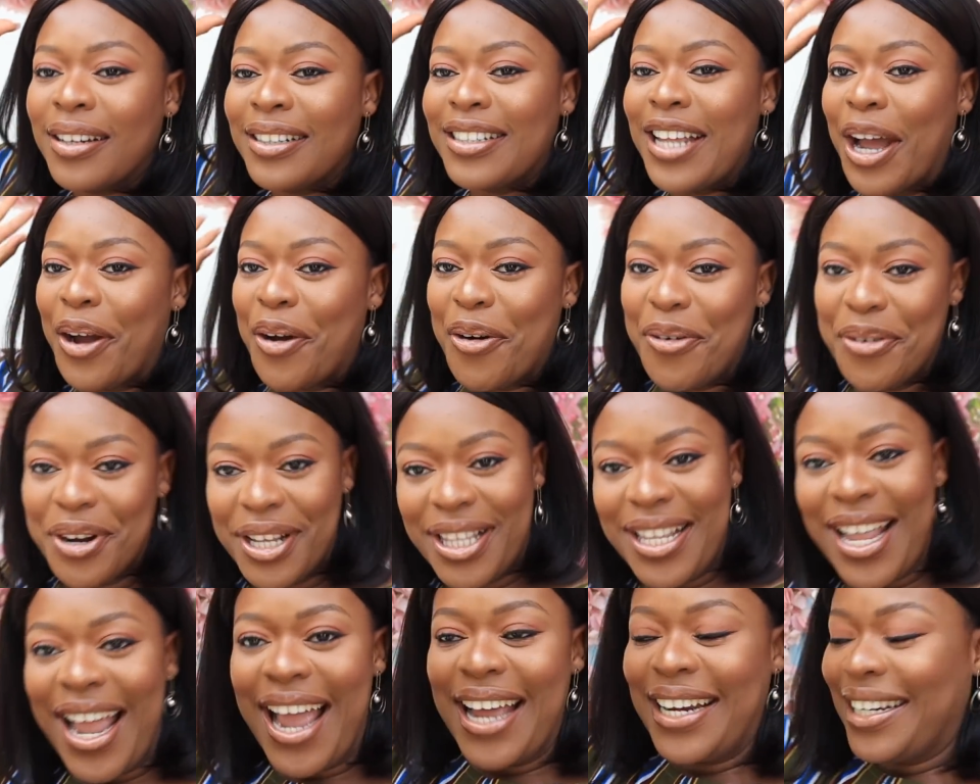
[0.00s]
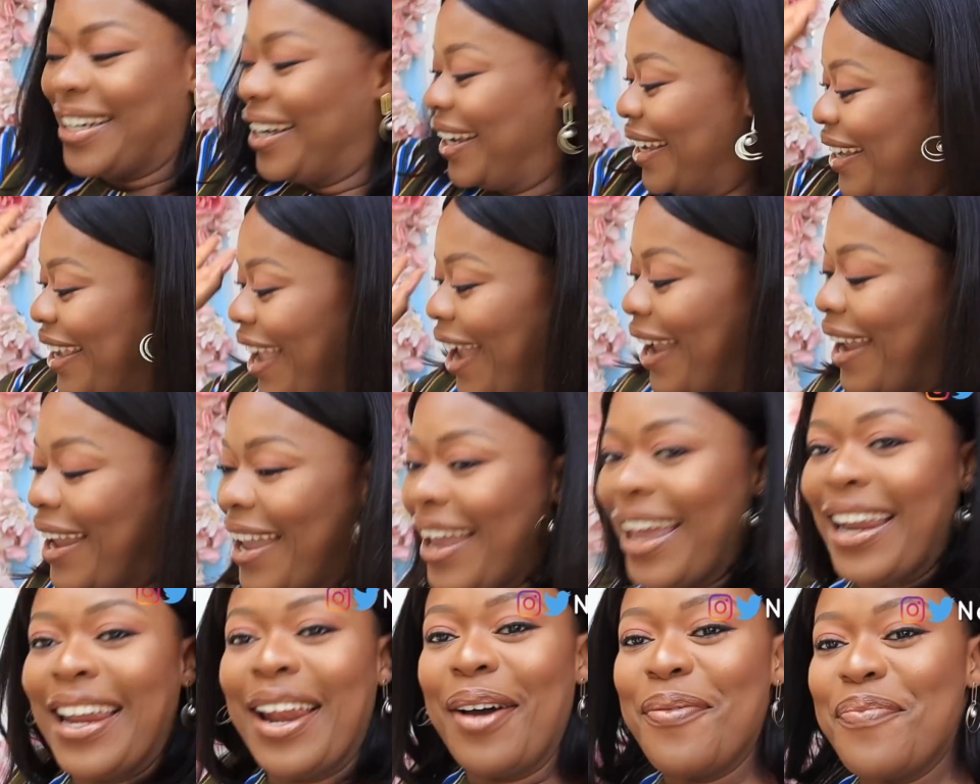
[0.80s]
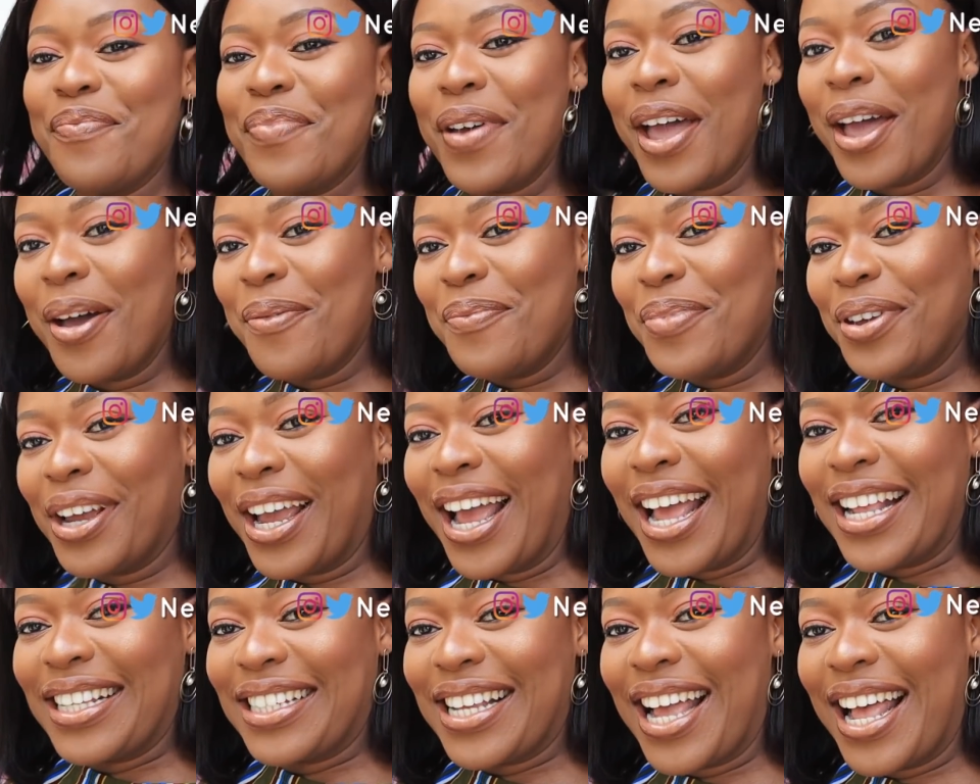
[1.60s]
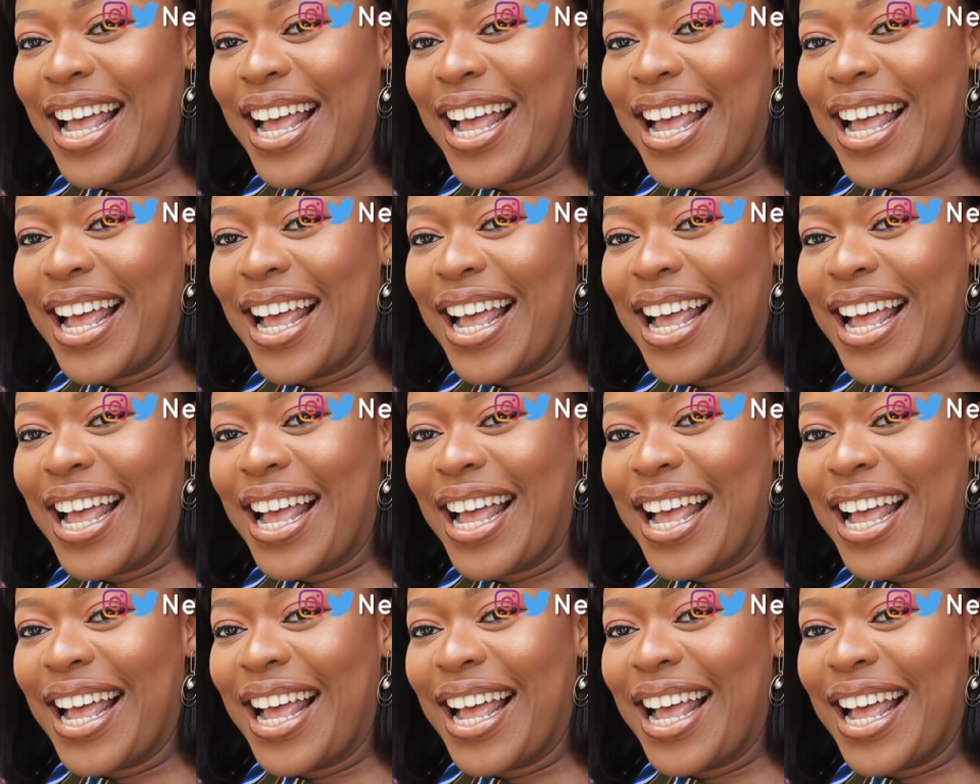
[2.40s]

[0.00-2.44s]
decorated keke napep. You guys